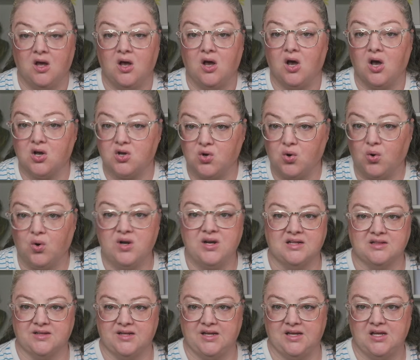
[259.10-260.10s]

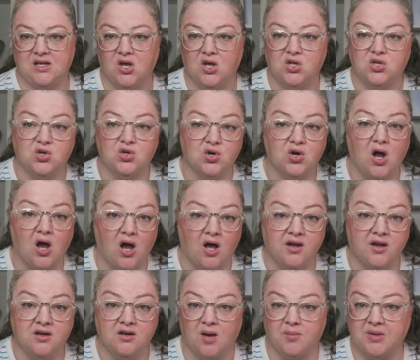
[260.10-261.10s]
Accordingly, your
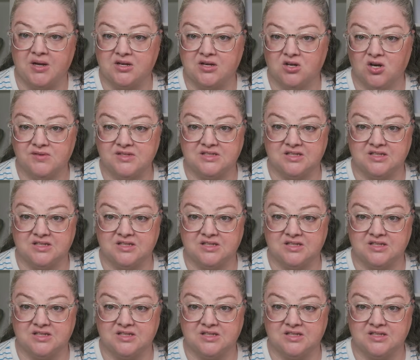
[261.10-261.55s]
autonomic nervous